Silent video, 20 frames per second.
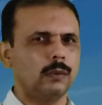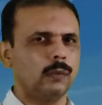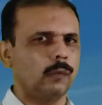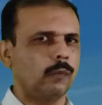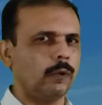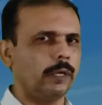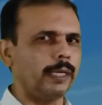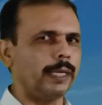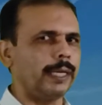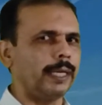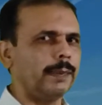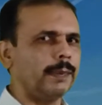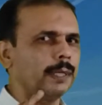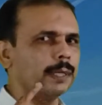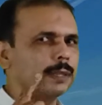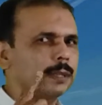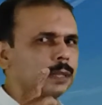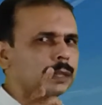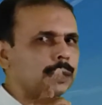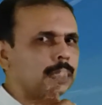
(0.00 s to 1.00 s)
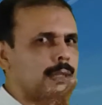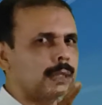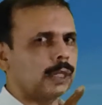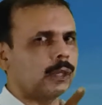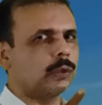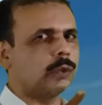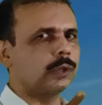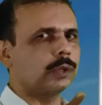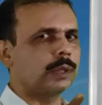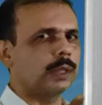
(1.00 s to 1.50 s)
Why I am asking such a
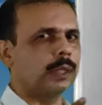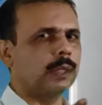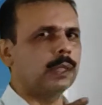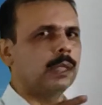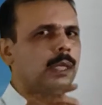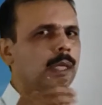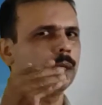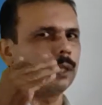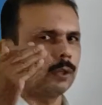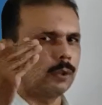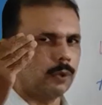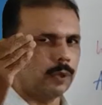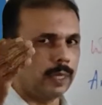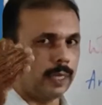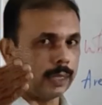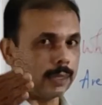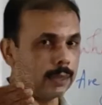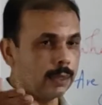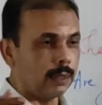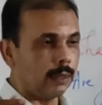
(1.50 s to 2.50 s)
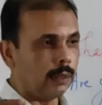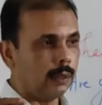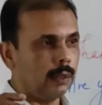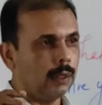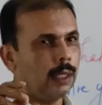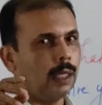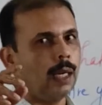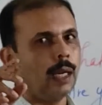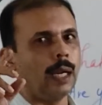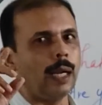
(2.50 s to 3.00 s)
question? To get
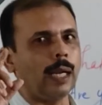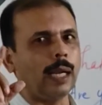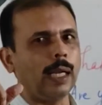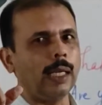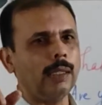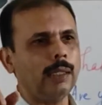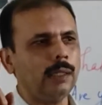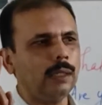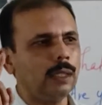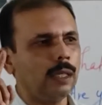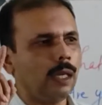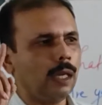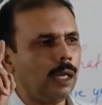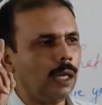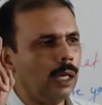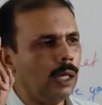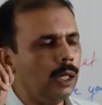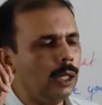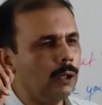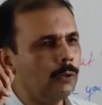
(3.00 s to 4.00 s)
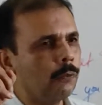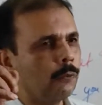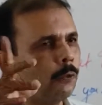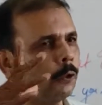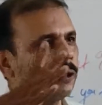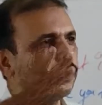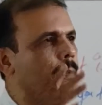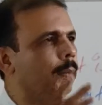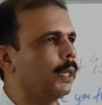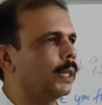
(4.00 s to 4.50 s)
an
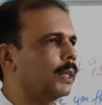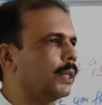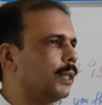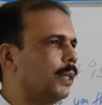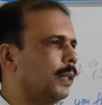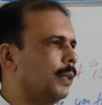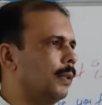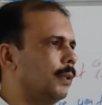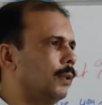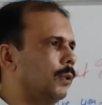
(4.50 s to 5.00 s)
information.